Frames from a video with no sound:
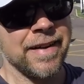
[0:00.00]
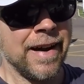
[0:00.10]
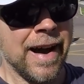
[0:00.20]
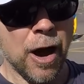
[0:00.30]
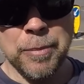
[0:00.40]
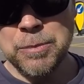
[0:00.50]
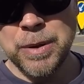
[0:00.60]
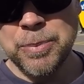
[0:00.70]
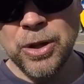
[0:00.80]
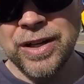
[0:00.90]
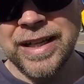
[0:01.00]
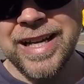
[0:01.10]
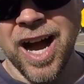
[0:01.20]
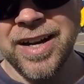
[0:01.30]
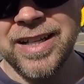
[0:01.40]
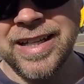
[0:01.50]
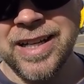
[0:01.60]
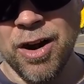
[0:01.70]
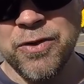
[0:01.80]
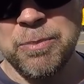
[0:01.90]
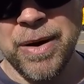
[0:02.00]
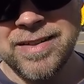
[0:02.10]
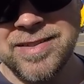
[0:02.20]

on how many people are getting on and getting off the